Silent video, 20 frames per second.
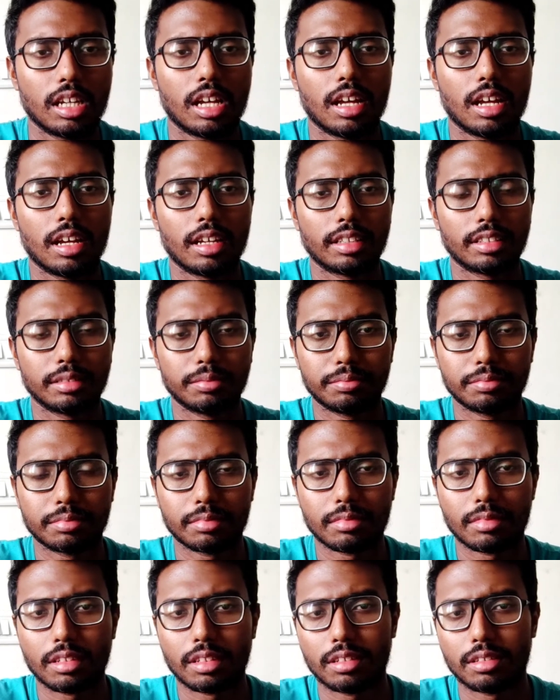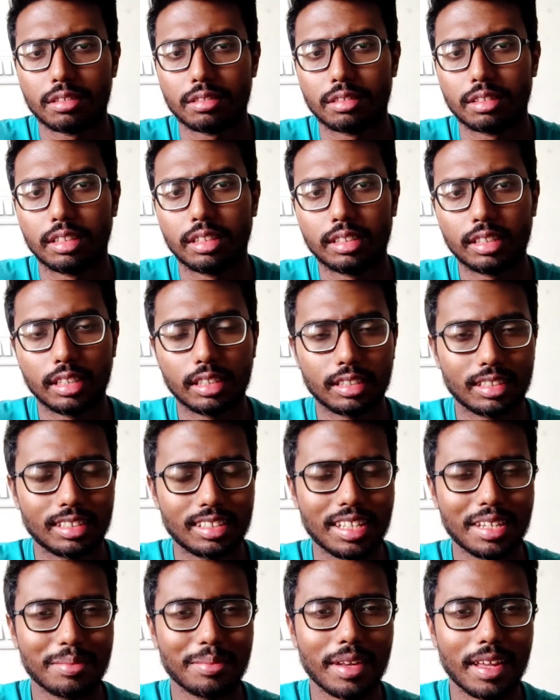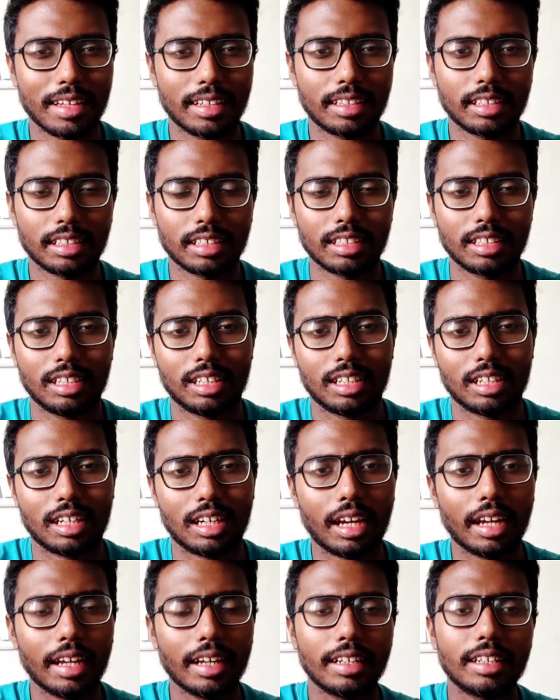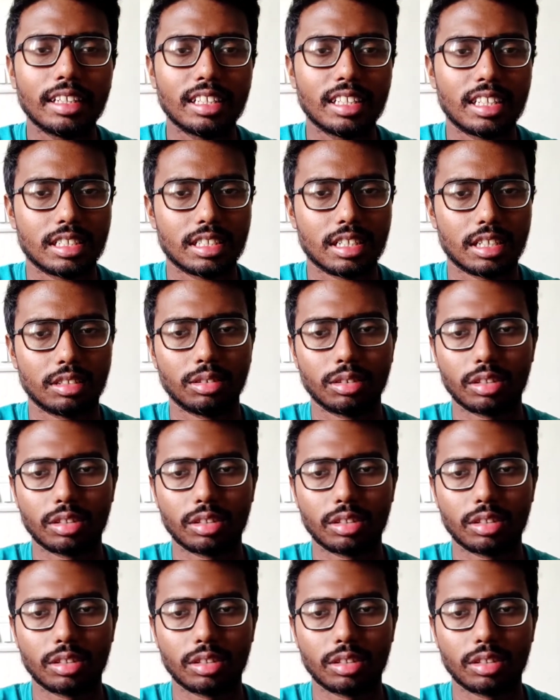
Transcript: and this is same like integration.